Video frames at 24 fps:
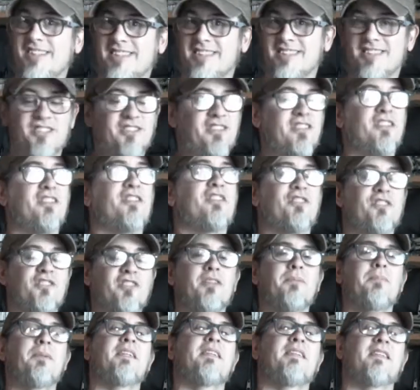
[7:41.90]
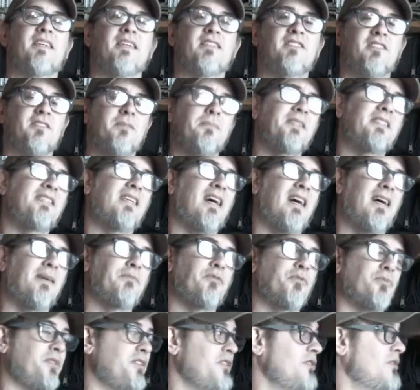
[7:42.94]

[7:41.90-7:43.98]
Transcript: And there's going to be times when you